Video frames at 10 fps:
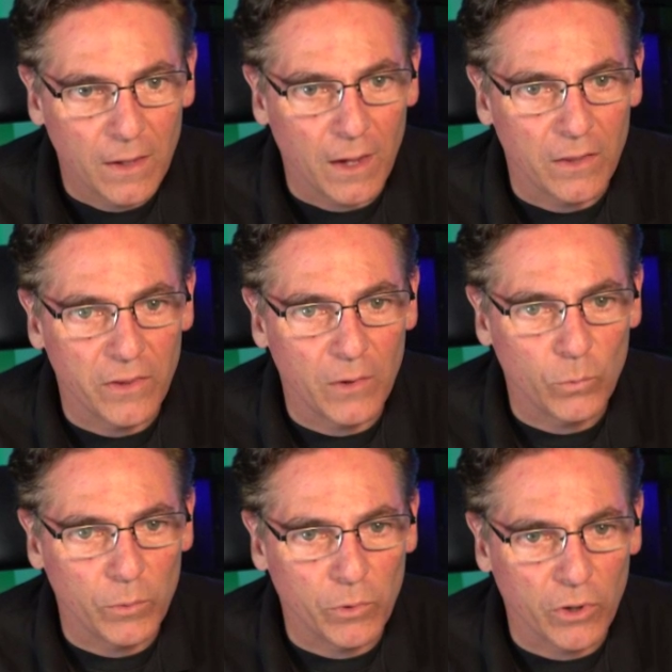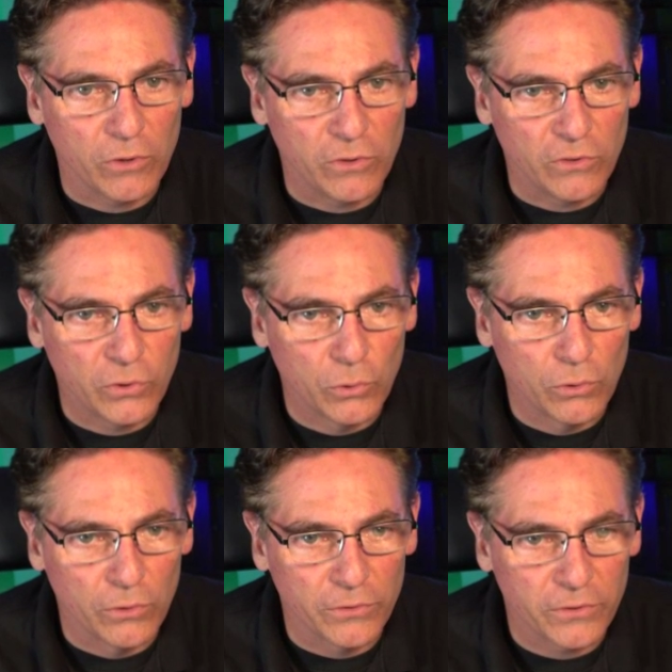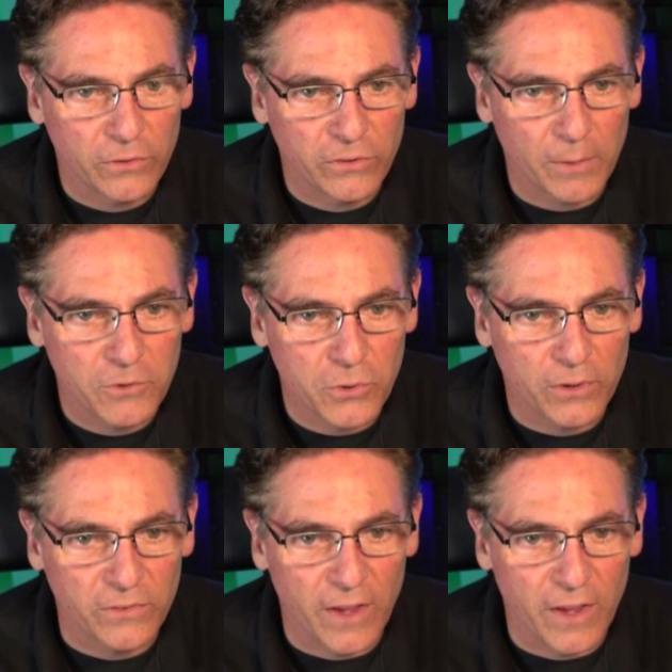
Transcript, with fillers: And then we will go to Tools, Subchoice.